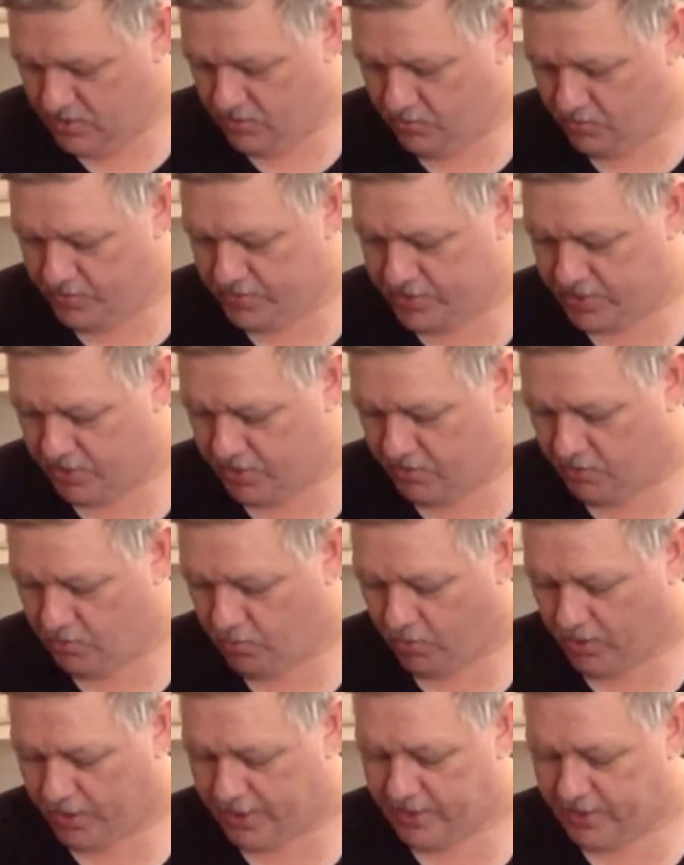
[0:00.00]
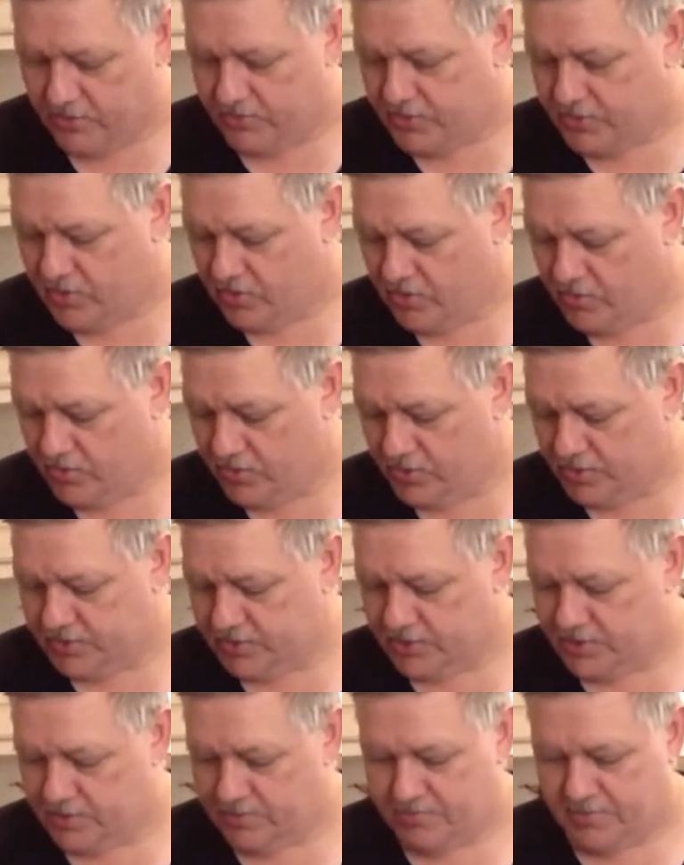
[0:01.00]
when you're working on yours,